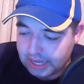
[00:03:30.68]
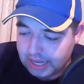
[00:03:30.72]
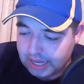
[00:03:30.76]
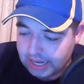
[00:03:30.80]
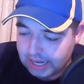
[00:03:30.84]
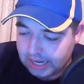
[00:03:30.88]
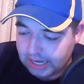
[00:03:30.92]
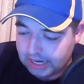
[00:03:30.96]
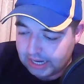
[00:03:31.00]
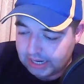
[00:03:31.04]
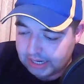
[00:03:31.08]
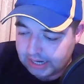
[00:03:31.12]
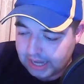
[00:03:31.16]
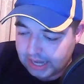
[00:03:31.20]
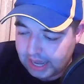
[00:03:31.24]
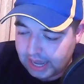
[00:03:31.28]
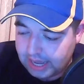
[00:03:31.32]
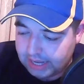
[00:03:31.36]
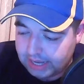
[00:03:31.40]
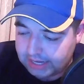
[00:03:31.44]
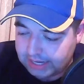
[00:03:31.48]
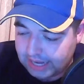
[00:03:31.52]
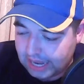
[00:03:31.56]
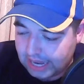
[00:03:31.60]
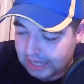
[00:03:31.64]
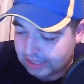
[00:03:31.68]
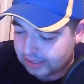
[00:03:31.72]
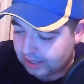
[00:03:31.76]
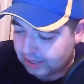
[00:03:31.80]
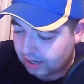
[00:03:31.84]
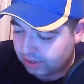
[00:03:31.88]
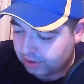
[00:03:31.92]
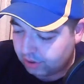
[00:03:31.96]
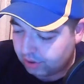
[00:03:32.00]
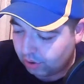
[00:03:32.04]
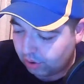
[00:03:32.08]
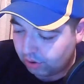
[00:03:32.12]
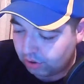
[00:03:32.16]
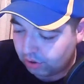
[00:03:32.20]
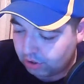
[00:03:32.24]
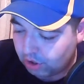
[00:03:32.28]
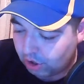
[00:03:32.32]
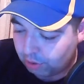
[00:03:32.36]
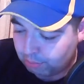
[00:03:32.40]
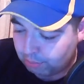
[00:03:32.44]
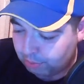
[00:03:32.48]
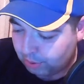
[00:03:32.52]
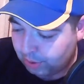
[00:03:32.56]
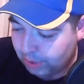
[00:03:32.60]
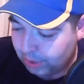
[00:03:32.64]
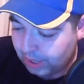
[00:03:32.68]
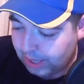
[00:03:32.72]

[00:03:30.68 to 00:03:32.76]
in the Ascot Gold Cup.